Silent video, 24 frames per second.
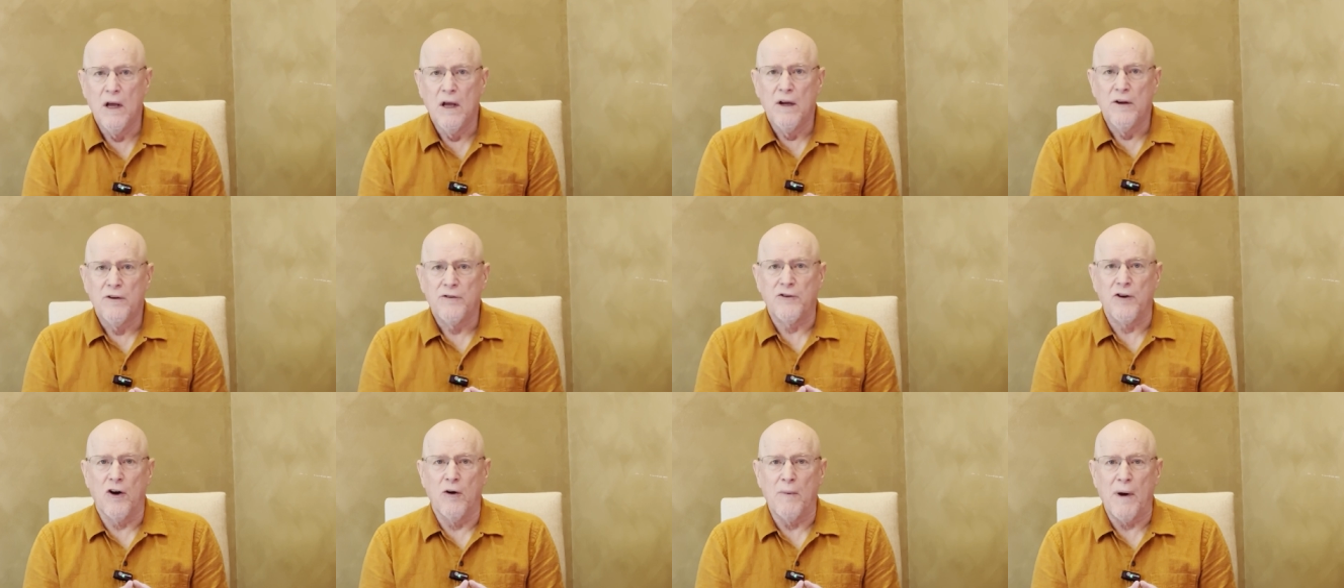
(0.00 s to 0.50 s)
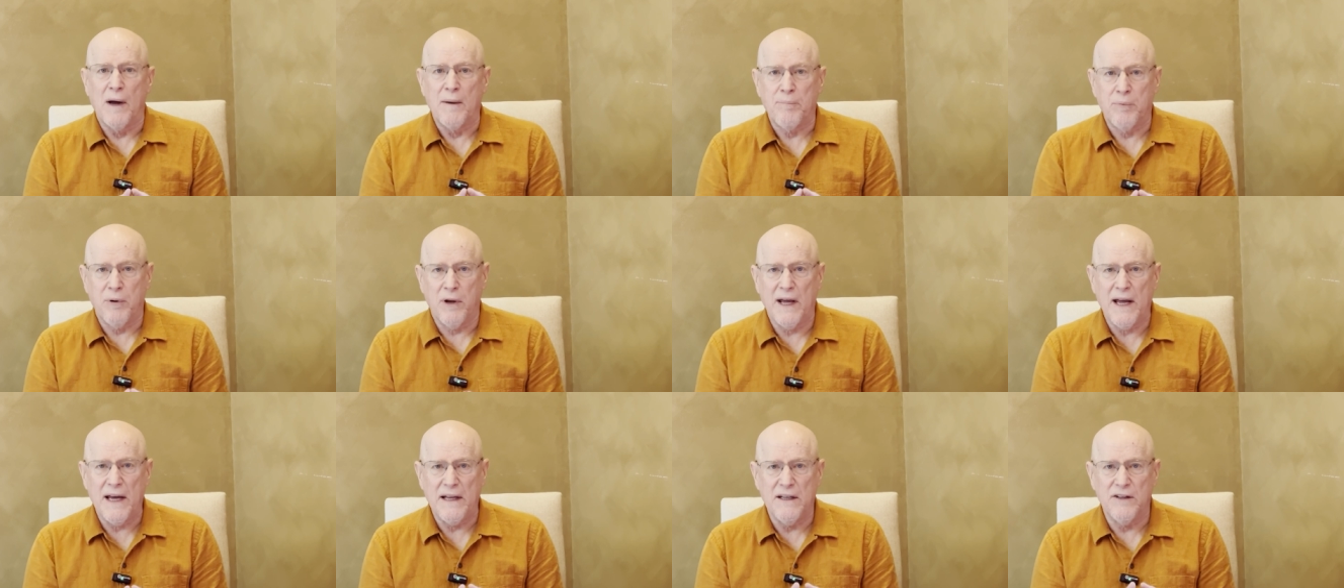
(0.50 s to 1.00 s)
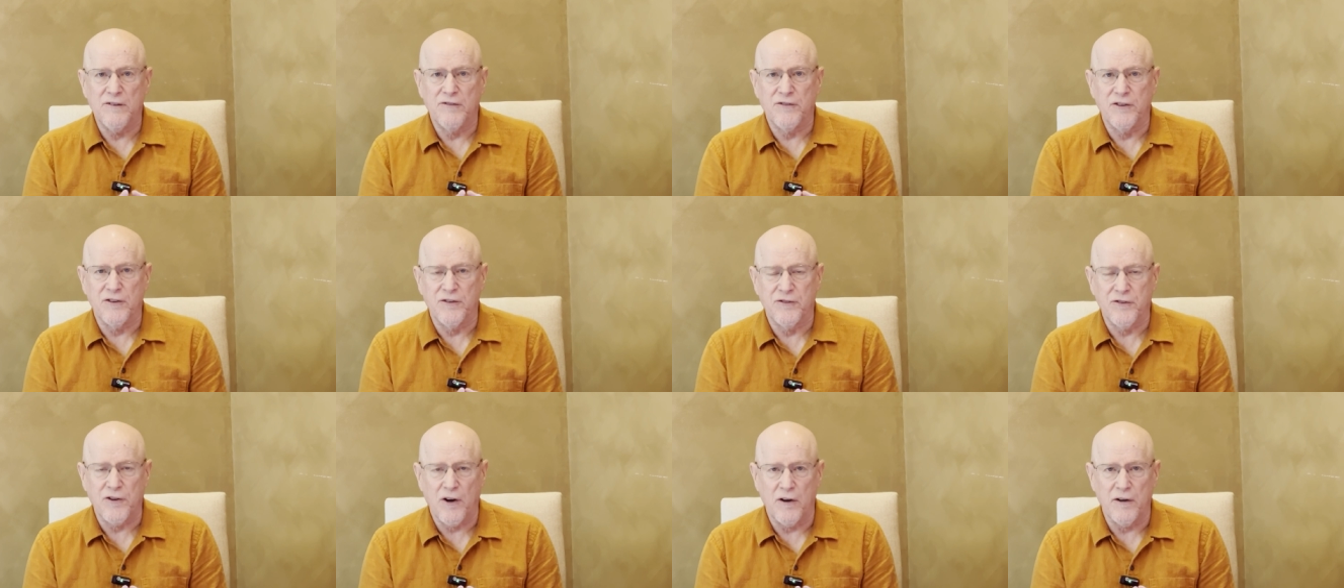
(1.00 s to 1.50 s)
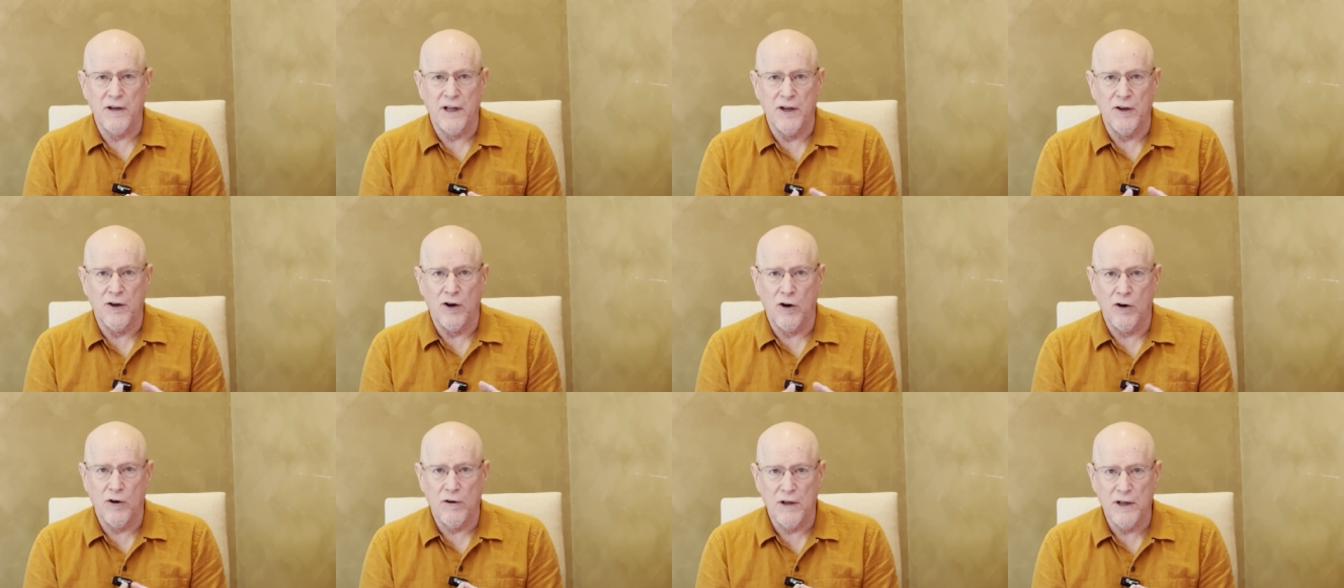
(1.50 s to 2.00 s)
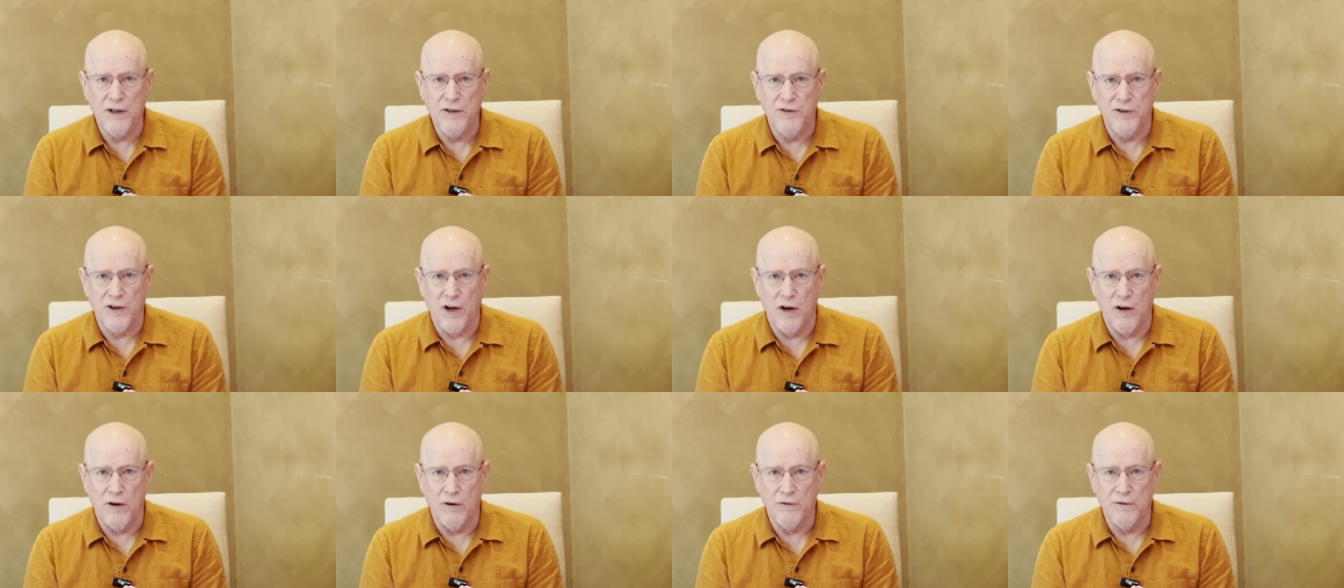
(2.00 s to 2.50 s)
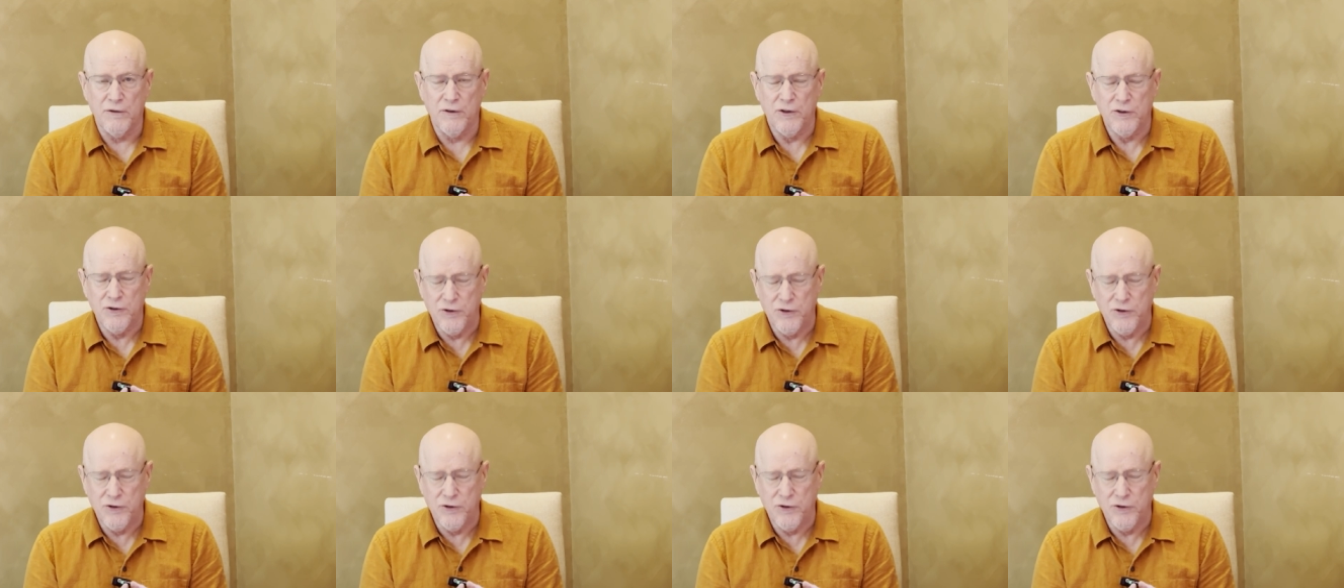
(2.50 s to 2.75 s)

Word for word: So my plan is to start in early June